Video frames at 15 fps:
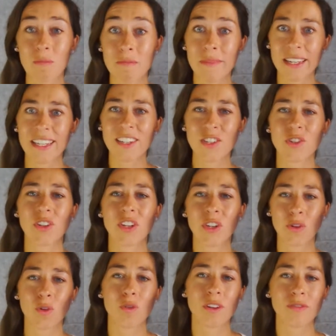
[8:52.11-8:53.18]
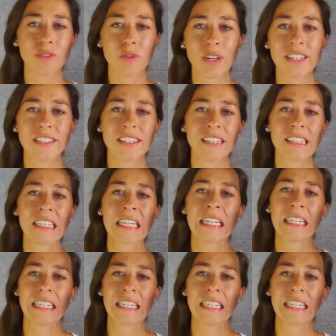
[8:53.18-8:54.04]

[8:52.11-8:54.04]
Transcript: manage your references